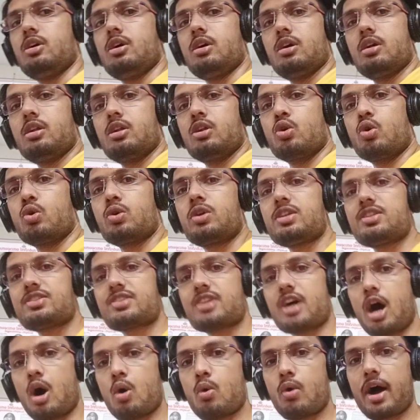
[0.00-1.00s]
Notice
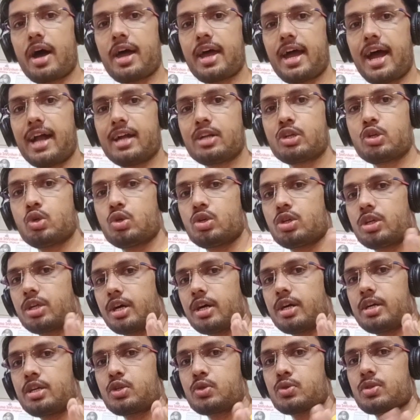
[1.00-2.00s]
how I had to
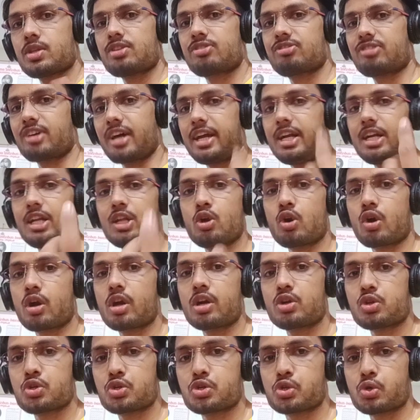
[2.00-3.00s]
turn to the side in order
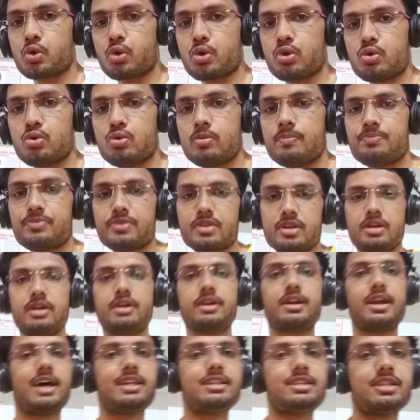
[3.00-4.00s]
to show you,
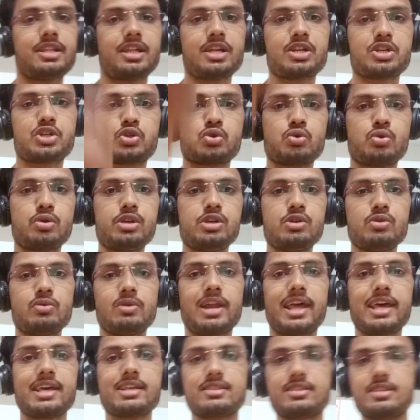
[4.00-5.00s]
rather than showing you
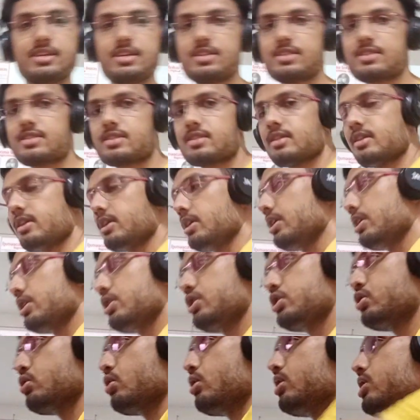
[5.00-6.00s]
like this.
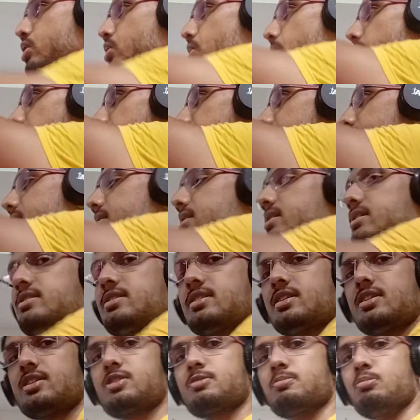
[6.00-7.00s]
Showing you like this
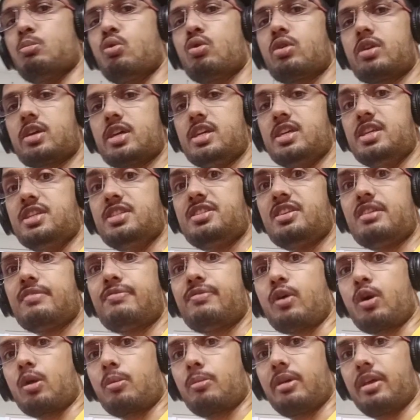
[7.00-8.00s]
is more easy
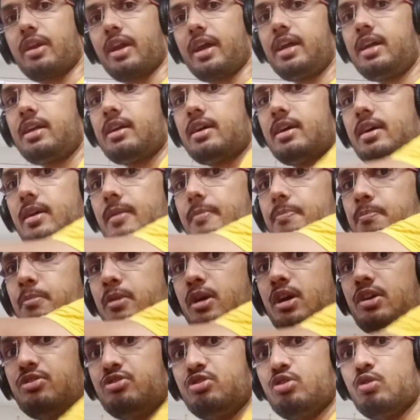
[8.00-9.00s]
for me, right?
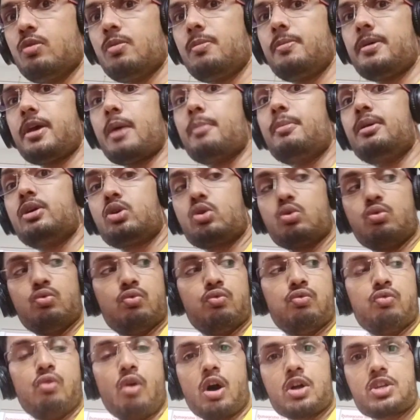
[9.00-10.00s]
Because you will be able to
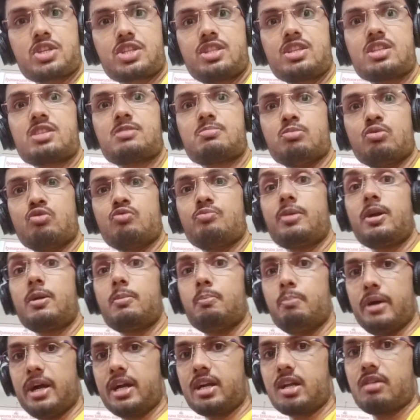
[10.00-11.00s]
watch this movement
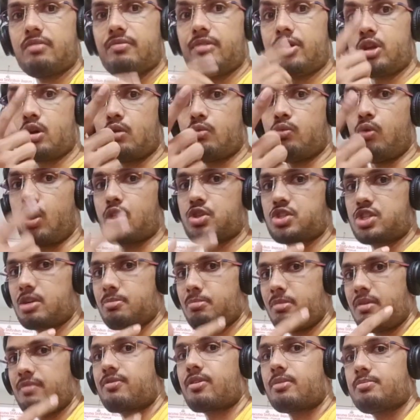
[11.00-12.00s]
better when you're watching
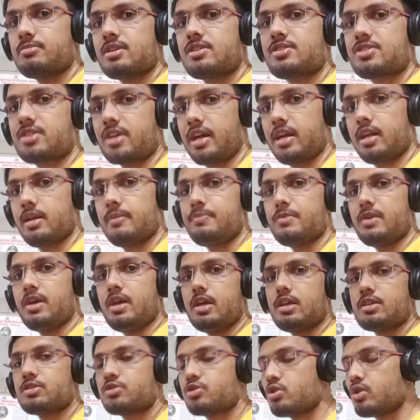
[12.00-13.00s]
me from the side.
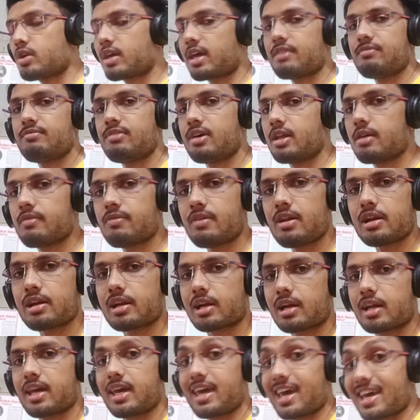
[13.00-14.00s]
So you can very well
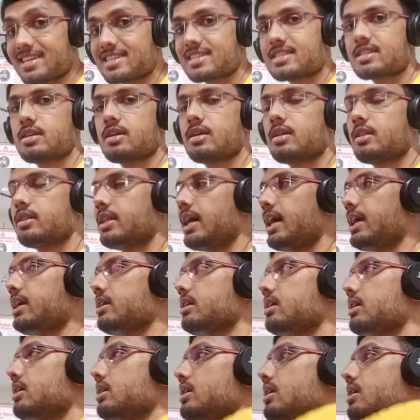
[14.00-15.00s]
guess
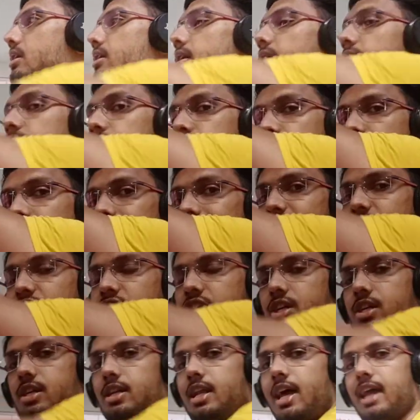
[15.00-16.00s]
that
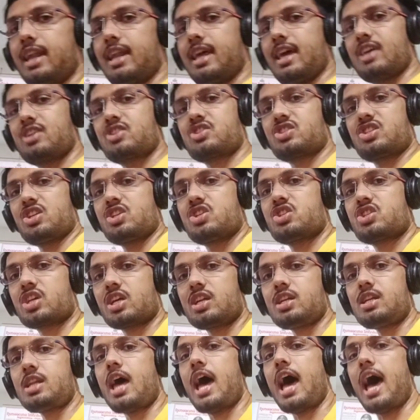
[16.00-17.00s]
flexion and
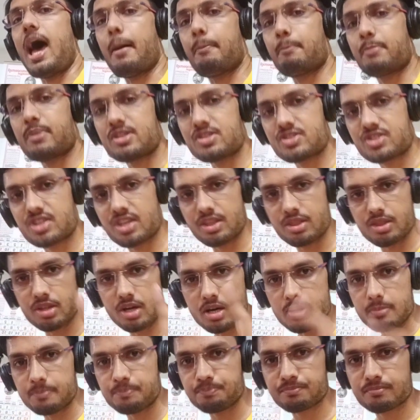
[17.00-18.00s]
extension happens in
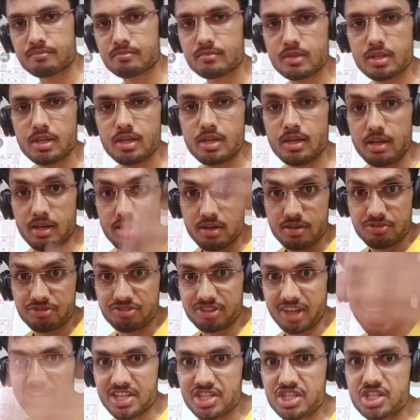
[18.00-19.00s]
the
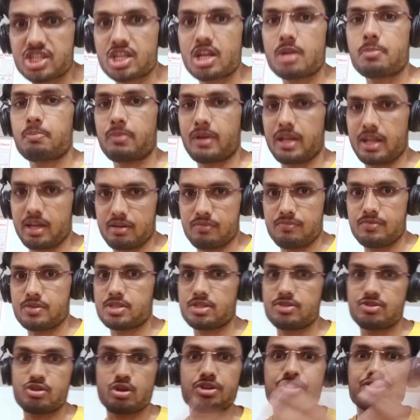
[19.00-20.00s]
sagittal plane, which
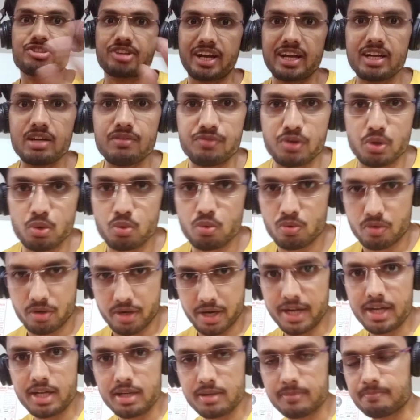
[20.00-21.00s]
is your side view,
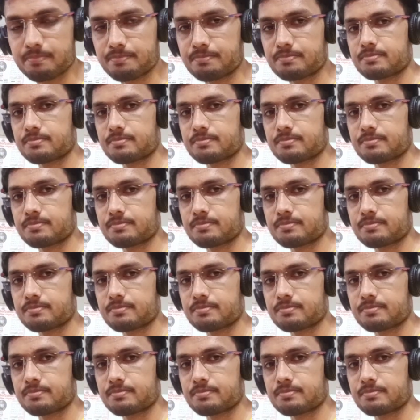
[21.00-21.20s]
right?